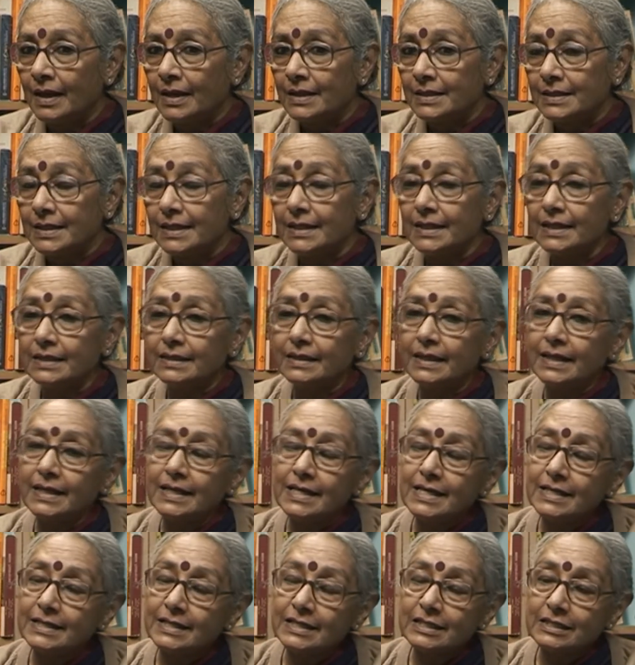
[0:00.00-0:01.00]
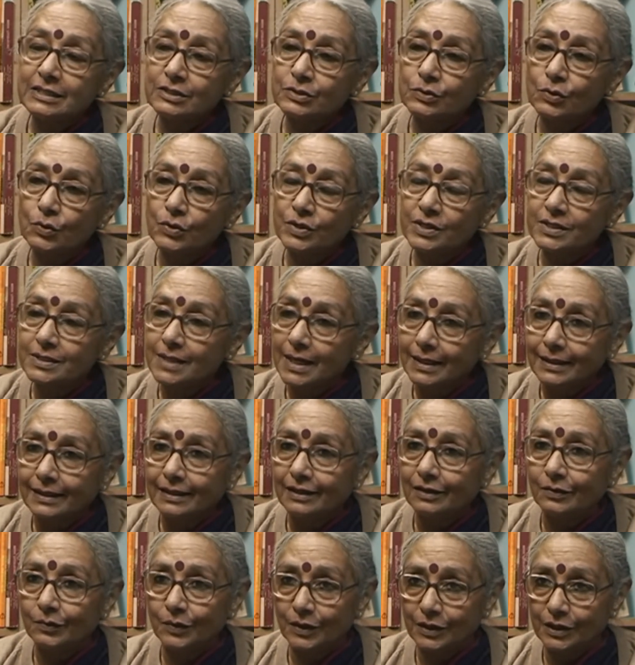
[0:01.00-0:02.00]
See, the thing is, it's so
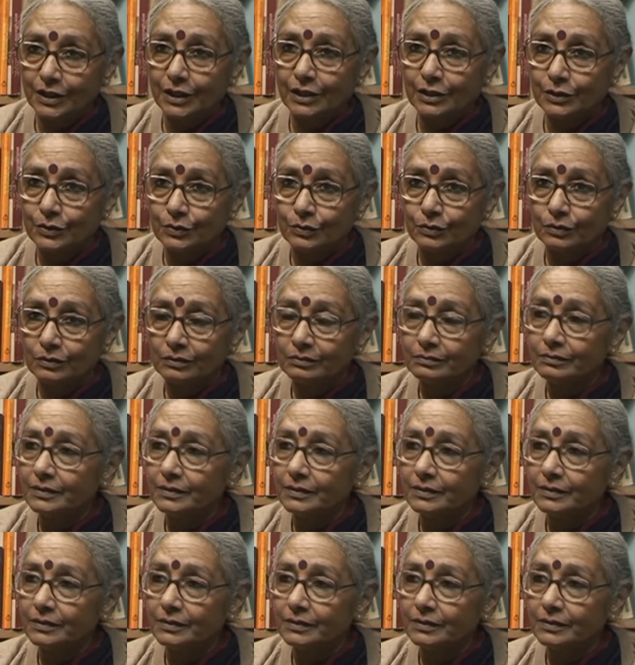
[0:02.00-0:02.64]
subtle what they'll do,